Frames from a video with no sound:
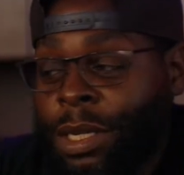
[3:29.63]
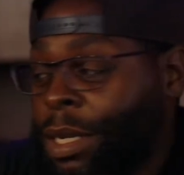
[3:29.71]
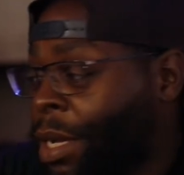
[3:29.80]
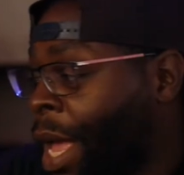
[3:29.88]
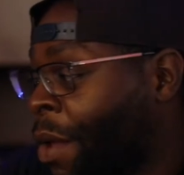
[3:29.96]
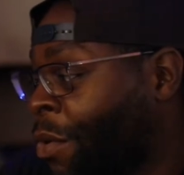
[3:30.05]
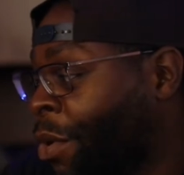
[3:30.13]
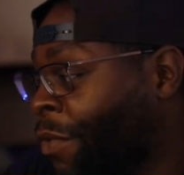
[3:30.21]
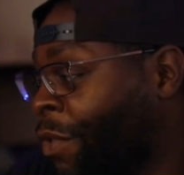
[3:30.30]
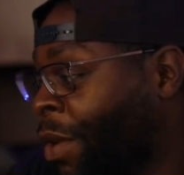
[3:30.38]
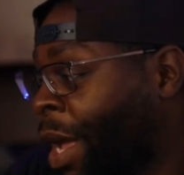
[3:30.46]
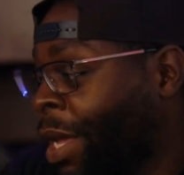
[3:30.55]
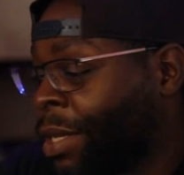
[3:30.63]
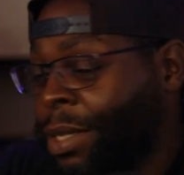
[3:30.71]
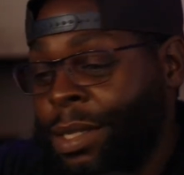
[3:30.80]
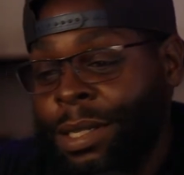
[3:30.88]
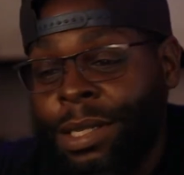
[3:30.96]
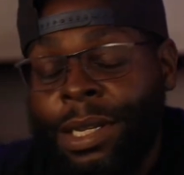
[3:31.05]
I don't know if you guys
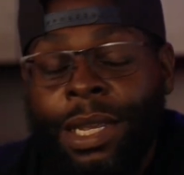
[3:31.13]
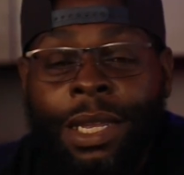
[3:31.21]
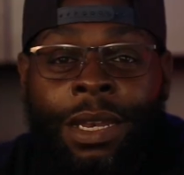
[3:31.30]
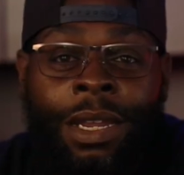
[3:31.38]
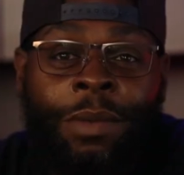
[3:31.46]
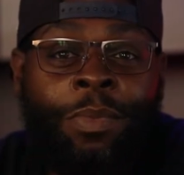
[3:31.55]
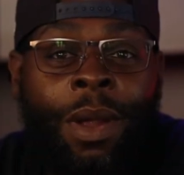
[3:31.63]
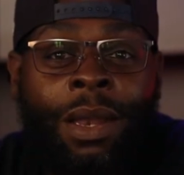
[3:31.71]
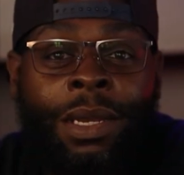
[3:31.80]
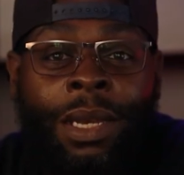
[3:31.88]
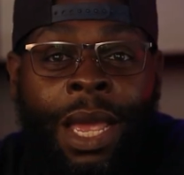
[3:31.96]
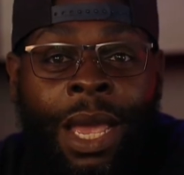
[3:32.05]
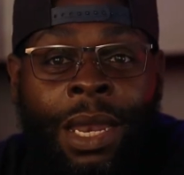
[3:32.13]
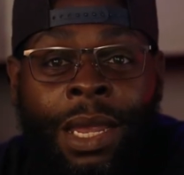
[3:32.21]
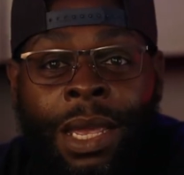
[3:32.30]
can see it. Probably not.